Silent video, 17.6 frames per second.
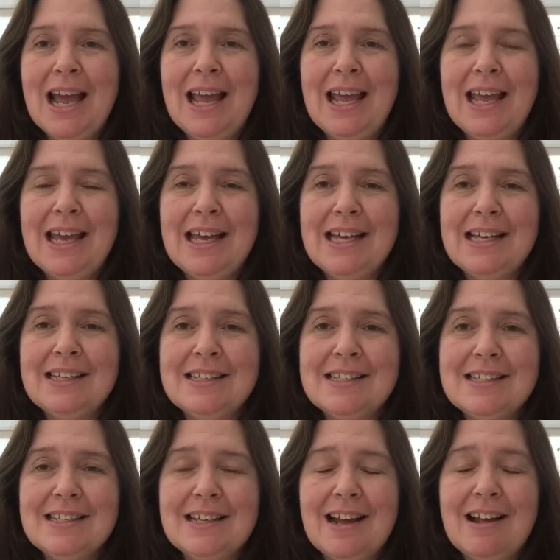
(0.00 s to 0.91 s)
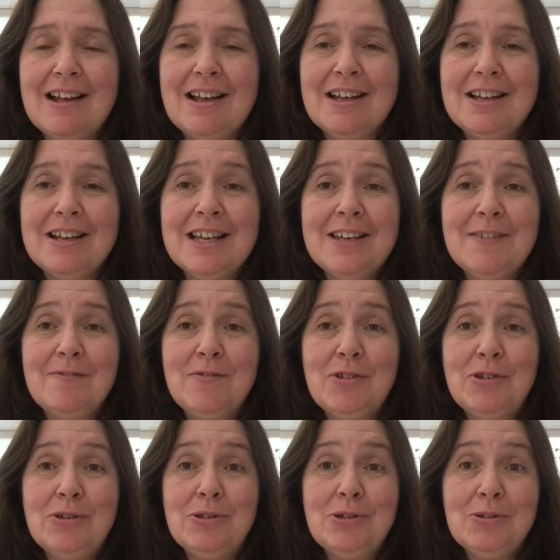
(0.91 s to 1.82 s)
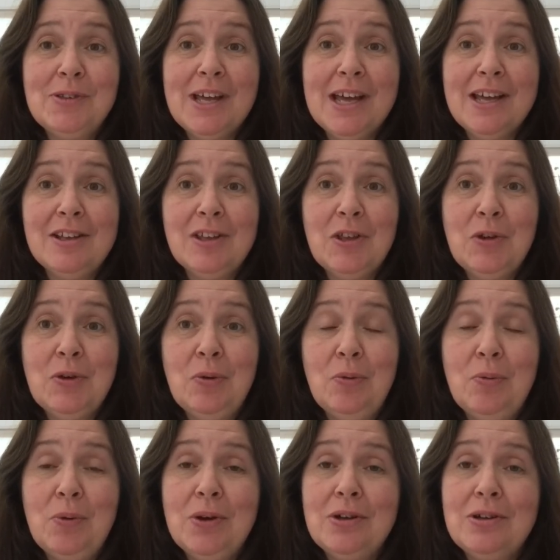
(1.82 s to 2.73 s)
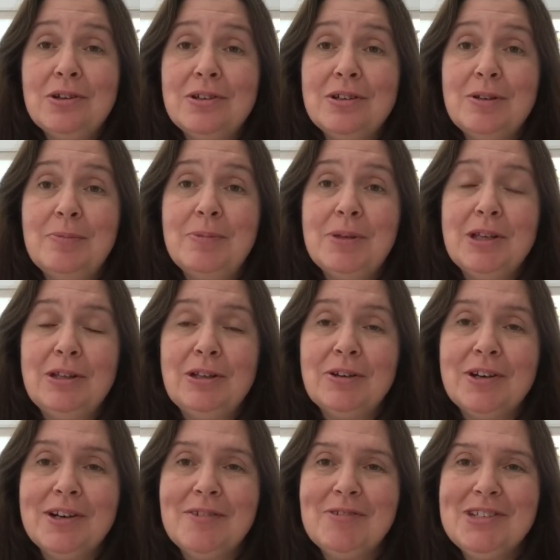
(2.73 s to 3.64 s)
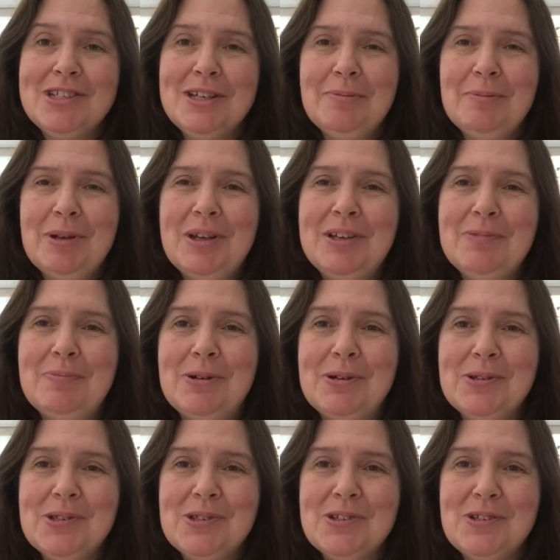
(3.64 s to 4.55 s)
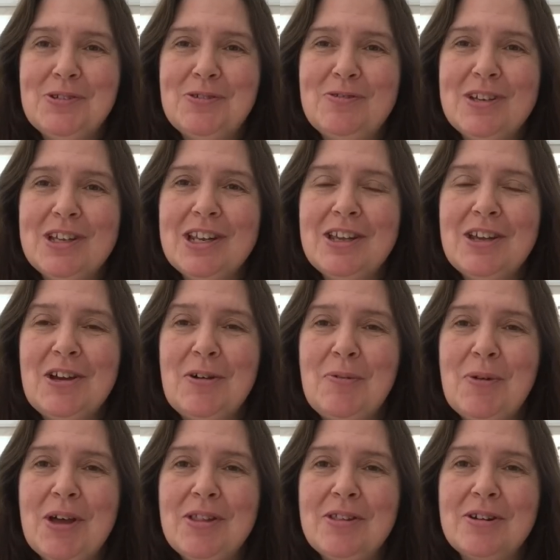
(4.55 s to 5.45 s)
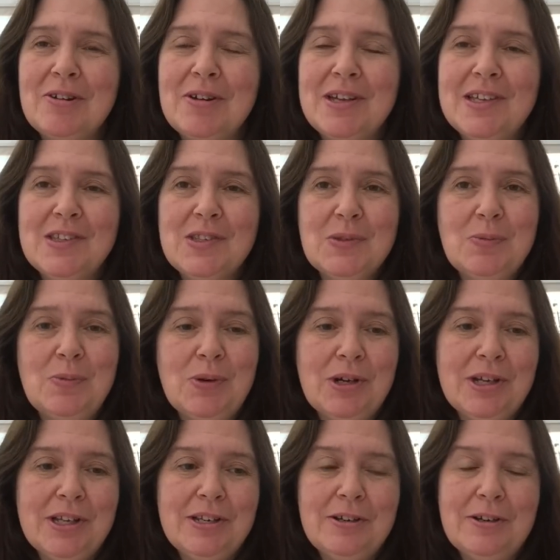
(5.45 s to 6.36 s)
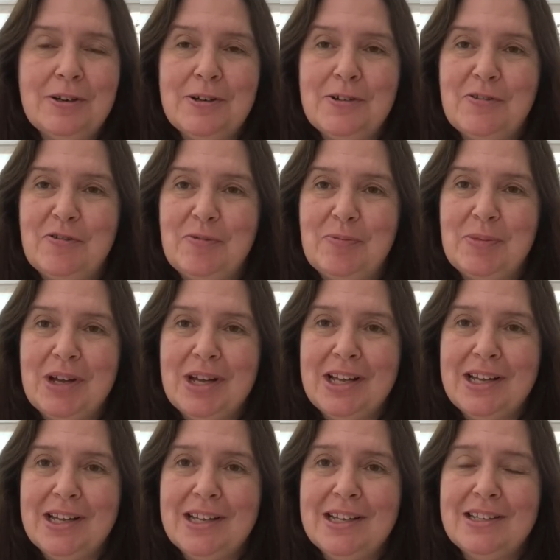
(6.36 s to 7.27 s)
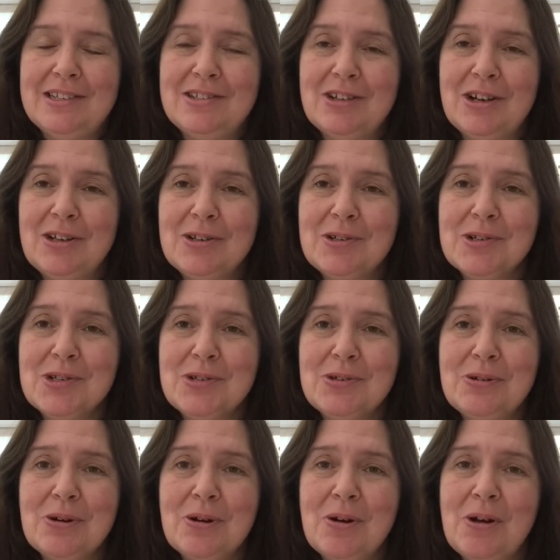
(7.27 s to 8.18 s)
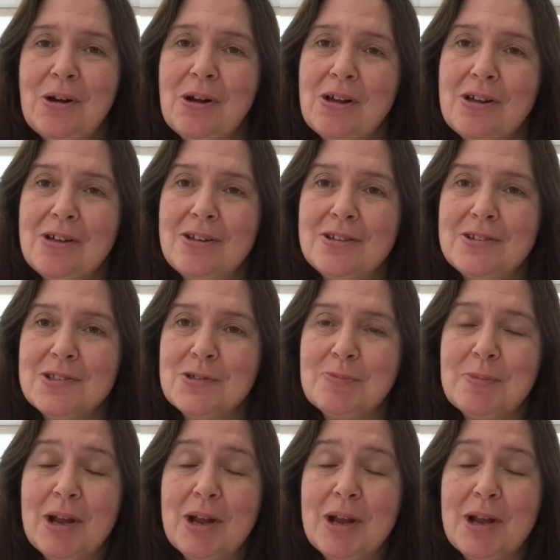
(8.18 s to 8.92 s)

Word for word: And uh, if you do that, you will be alerted every time I post a new video, whether it's one of my dollar store hauls,